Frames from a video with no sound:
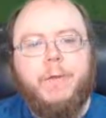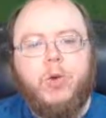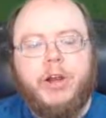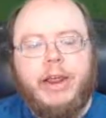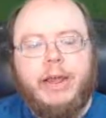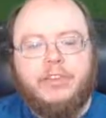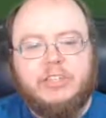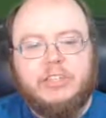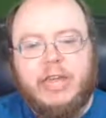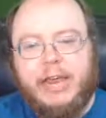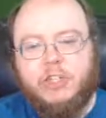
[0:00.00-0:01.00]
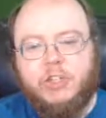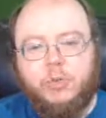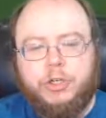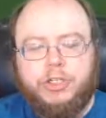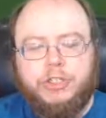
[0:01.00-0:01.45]
We're going to have a slash,
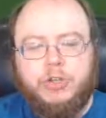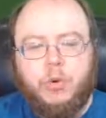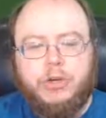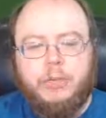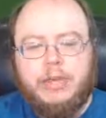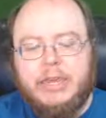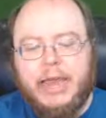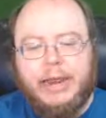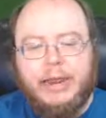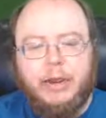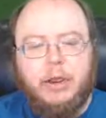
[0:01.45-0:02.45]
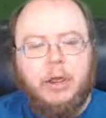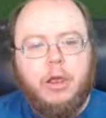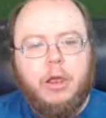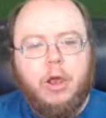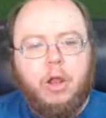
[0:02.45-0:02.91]
which is going to be getting
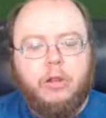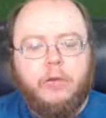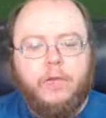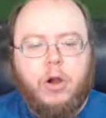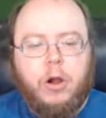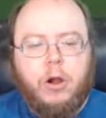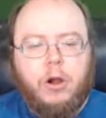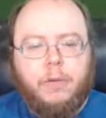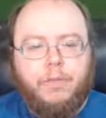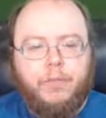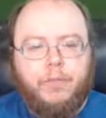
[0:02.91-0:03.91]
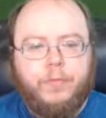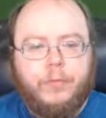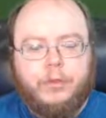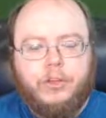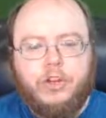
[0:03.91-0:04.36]
all of our
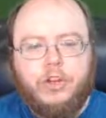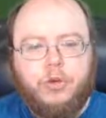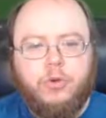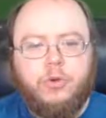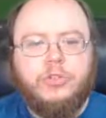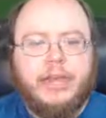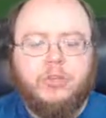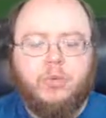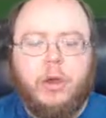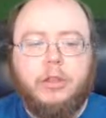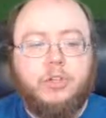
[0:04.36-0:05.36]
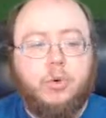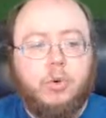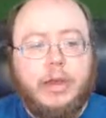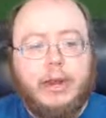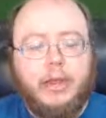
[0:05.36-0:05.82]
to-dos as well as
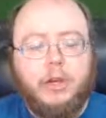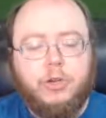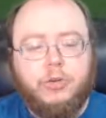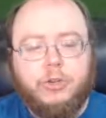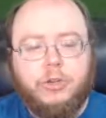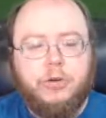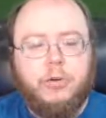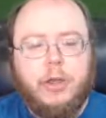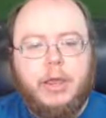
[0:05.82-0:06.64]
creating a new to-do.